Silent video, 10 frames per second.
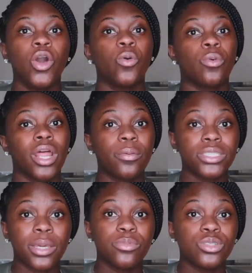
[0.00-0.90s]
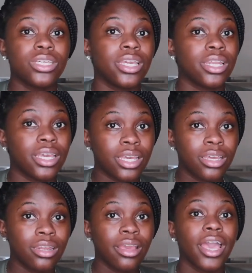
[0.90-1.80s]
When I was able to get
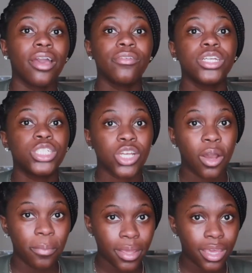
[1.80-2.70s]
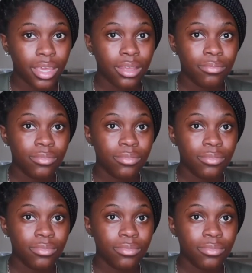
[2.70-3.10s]
in, having shop pay,